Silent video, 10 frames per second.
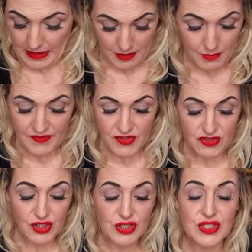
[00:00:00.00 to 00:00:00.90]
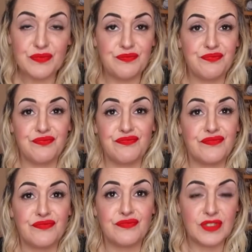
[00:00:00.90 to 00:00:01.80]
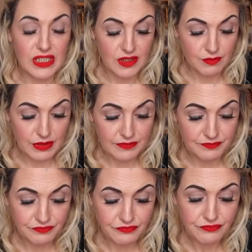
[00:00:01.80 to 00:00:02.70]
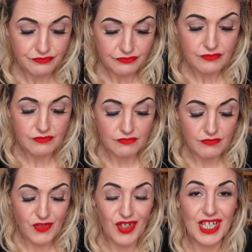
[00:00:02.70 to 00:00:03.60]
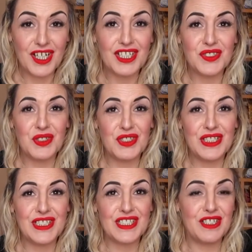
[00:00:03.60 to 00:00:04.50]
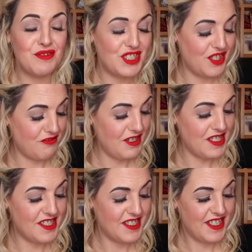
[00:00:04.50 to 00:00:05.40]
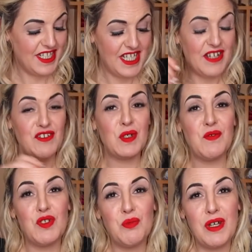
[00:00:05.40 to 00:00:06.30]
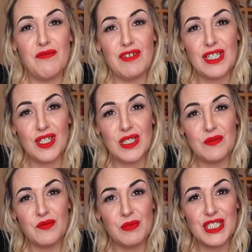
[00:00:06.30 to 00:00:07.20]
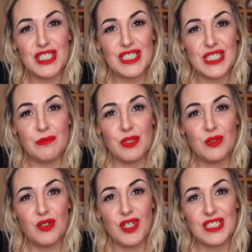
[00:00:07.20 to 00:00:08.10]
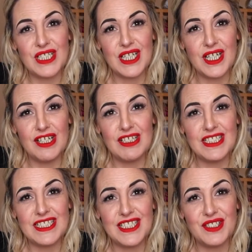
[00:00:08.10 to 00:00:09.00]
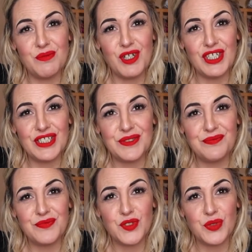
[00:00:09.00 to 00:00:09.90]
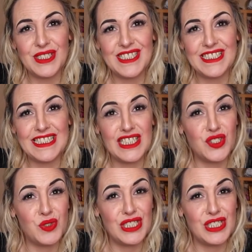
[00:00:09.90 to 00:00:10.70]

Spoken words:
Come off the drugs. That simple. Okay guys, so I'm going to leave that there to you, alright? If you're looking for a private reading, all the information is down below. Guys, take care. I'll see you tomorrow. 26.